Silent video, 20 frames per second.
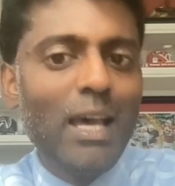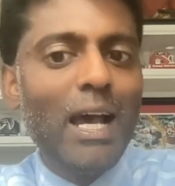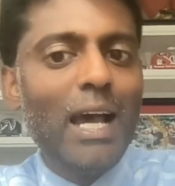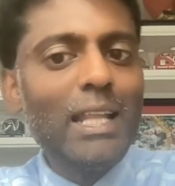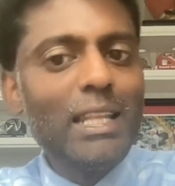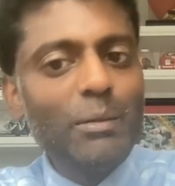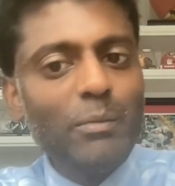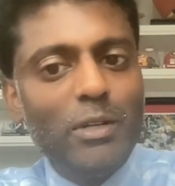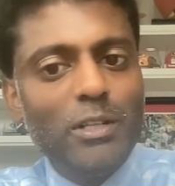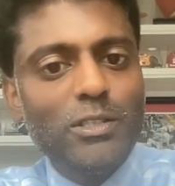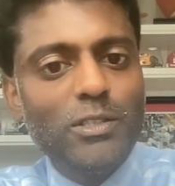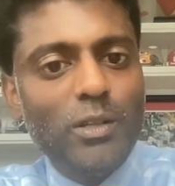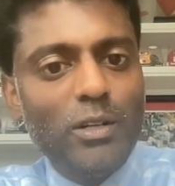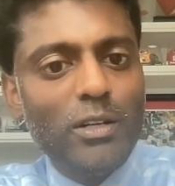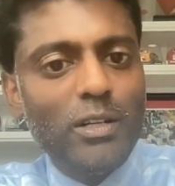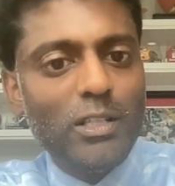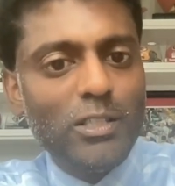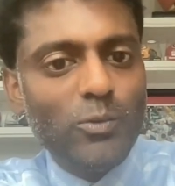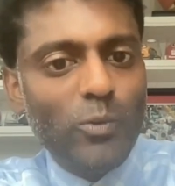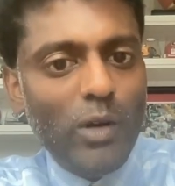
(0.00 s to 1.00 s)
I think
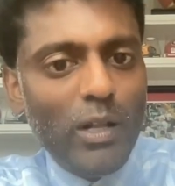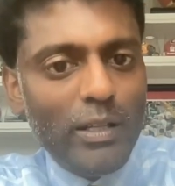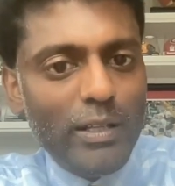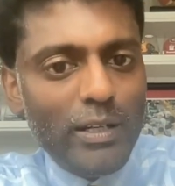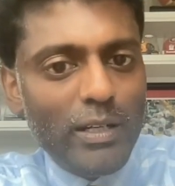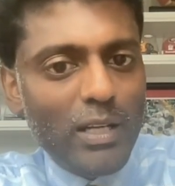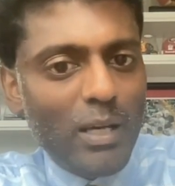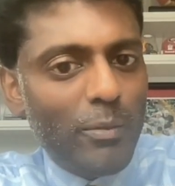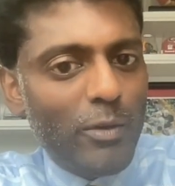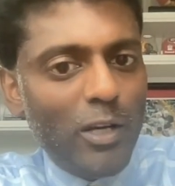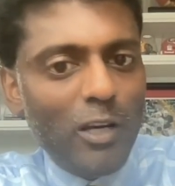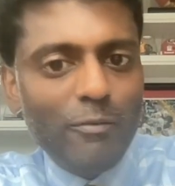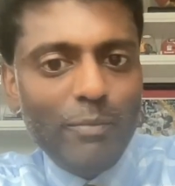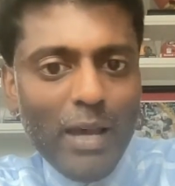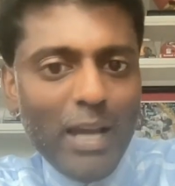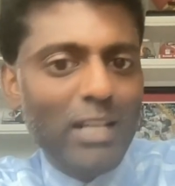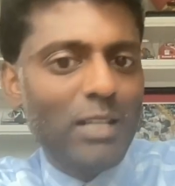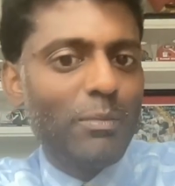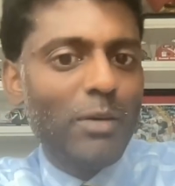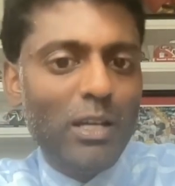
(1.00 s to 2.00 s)
Minnesota does well here, coming off
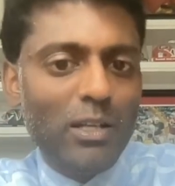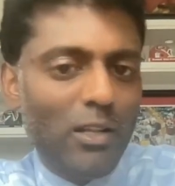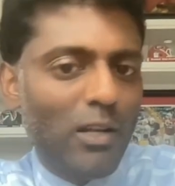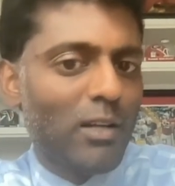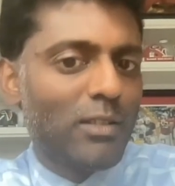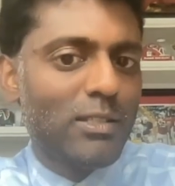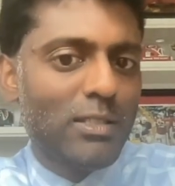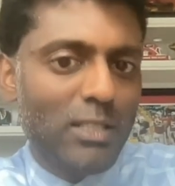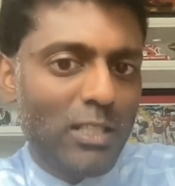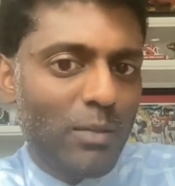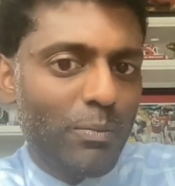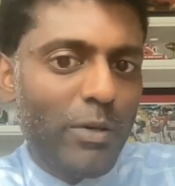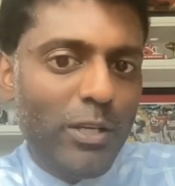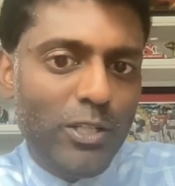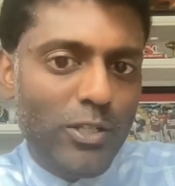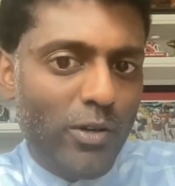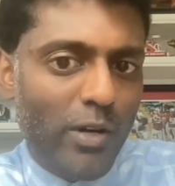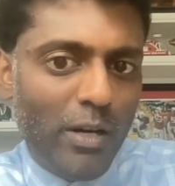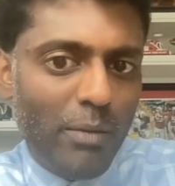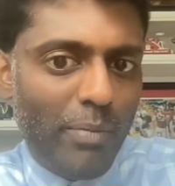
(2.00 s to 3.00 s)
back-to-back losses and a
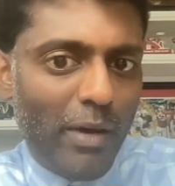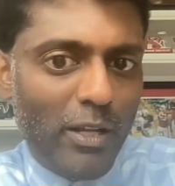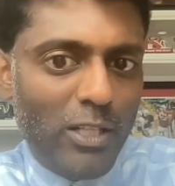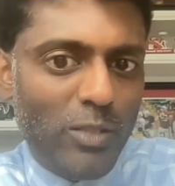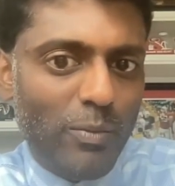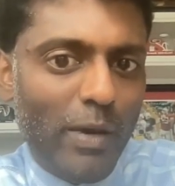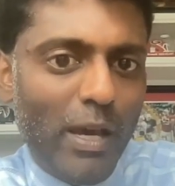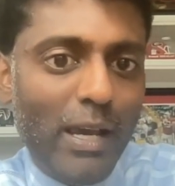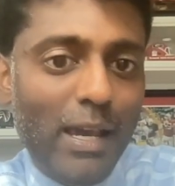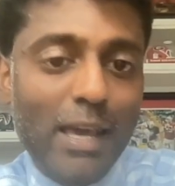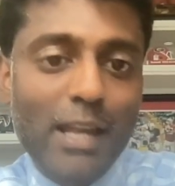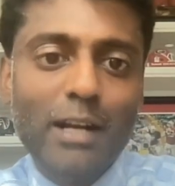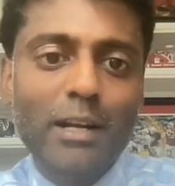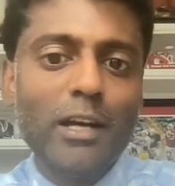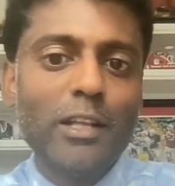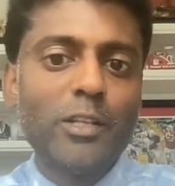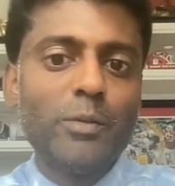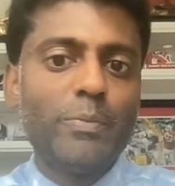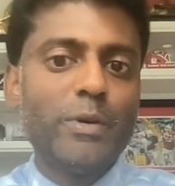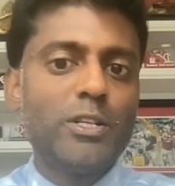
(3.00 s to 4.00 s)
pitcher on a bounce back and
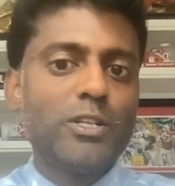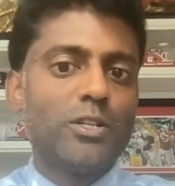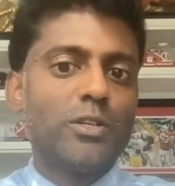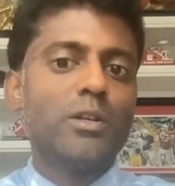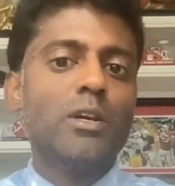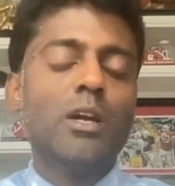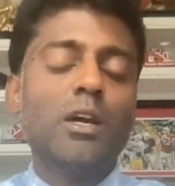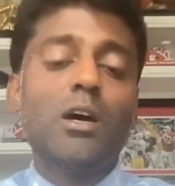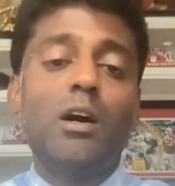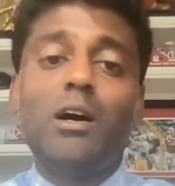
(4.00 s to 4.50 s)
another pitcher